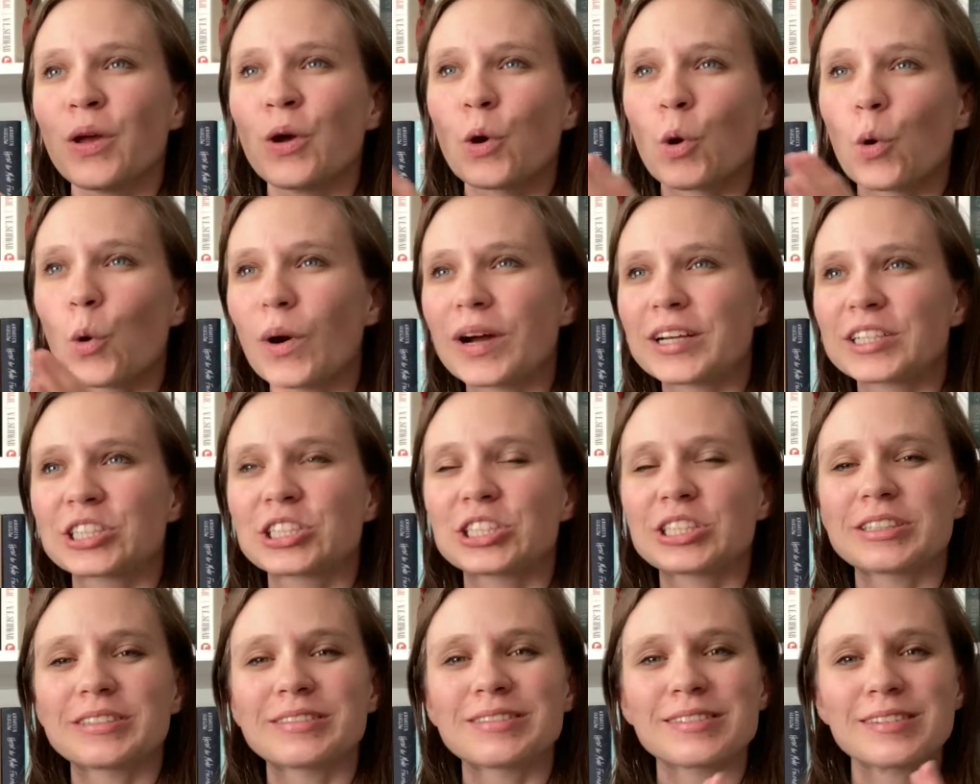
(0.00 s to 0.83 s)

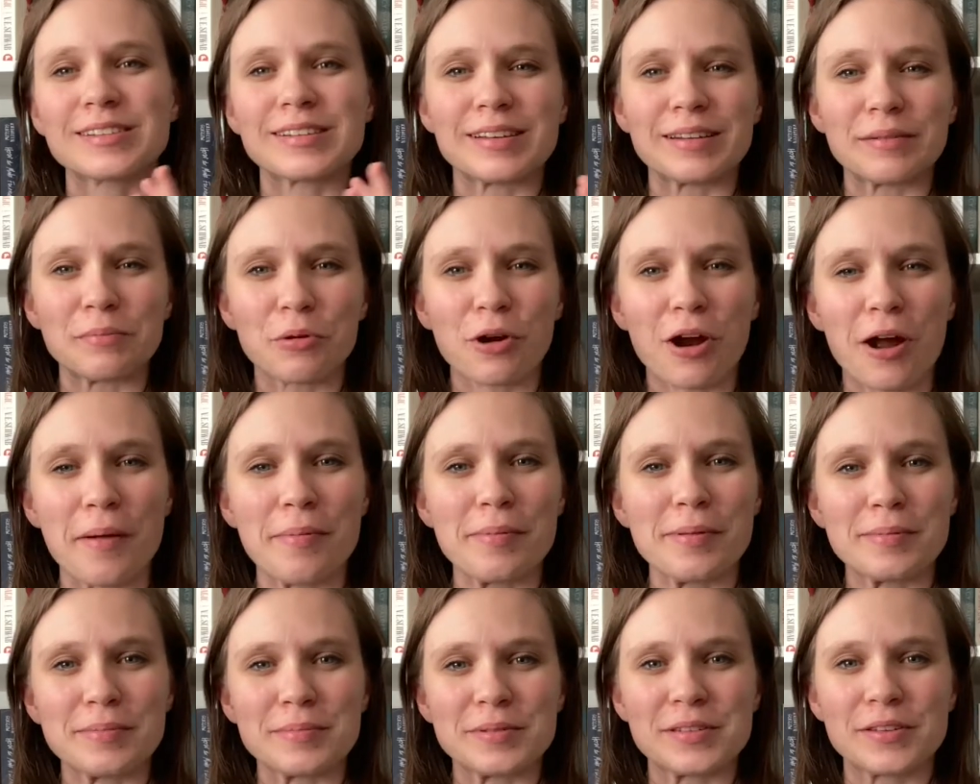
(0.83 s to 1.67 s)
questions and
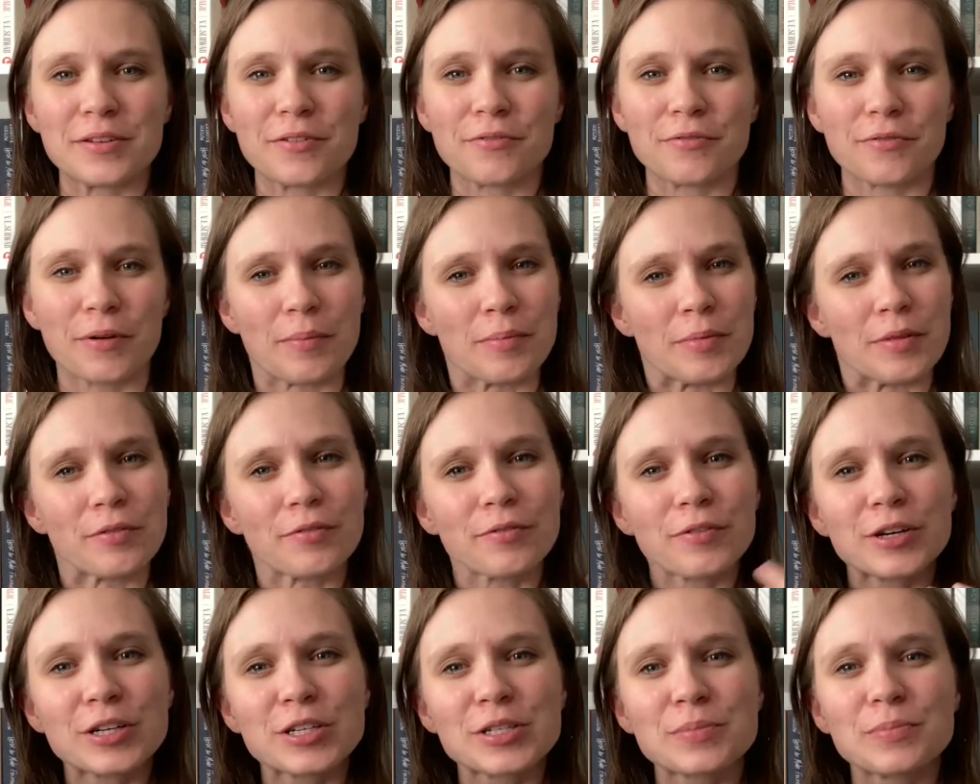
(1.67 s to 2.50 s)
problems from the
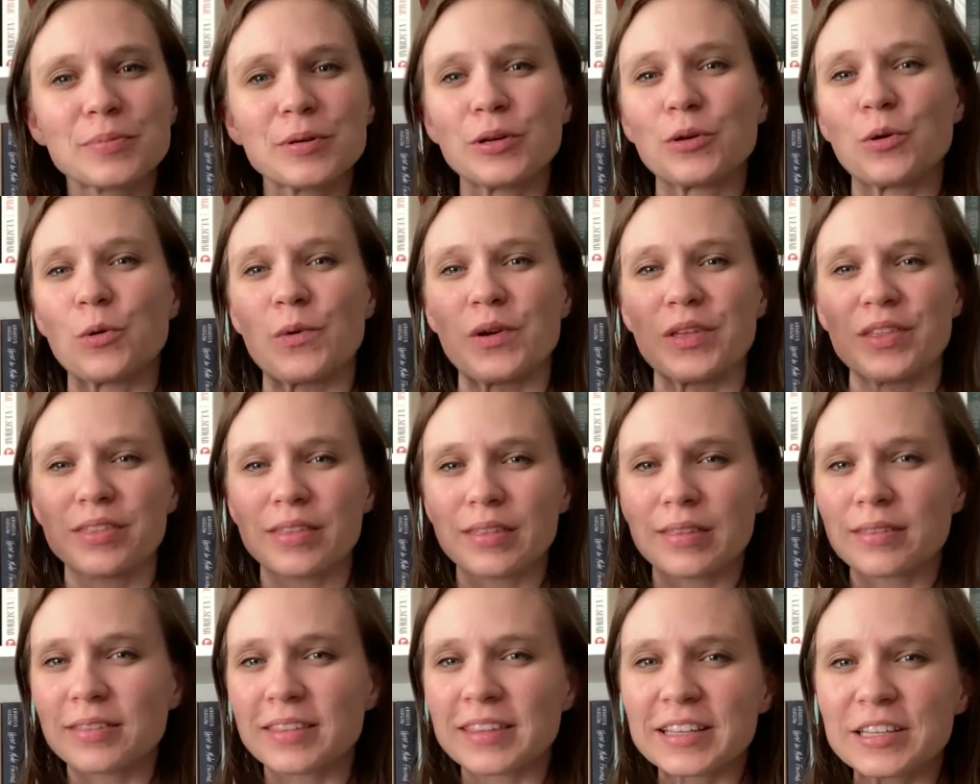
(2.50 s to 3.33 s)
first book with
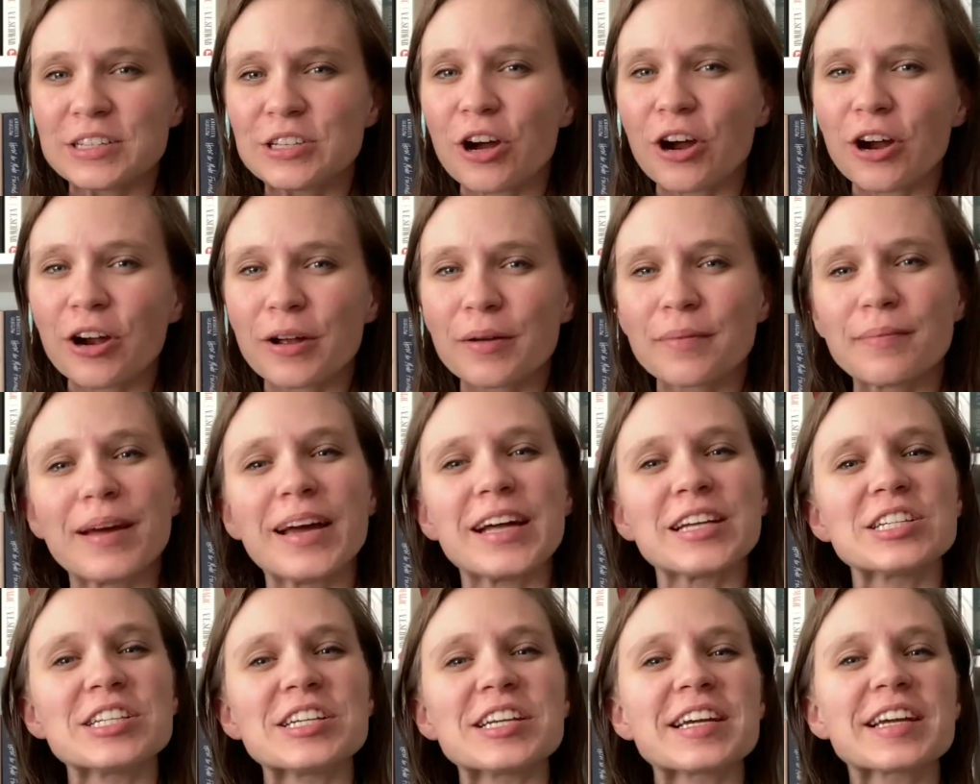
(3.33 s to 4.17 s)
the dark
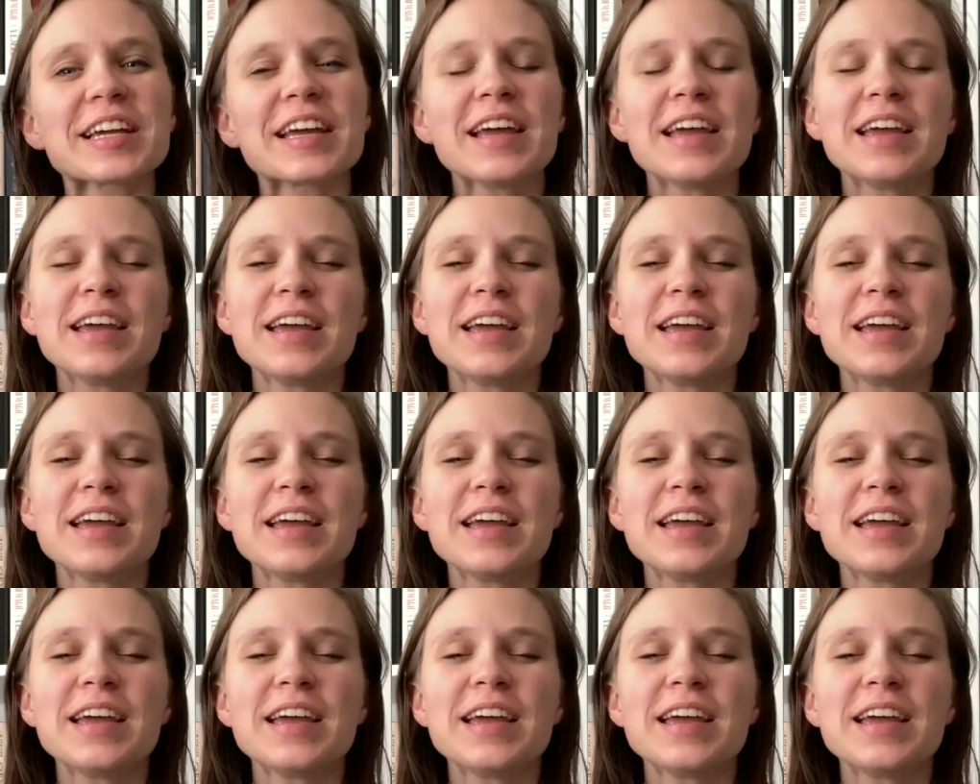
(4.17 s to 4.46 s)
magic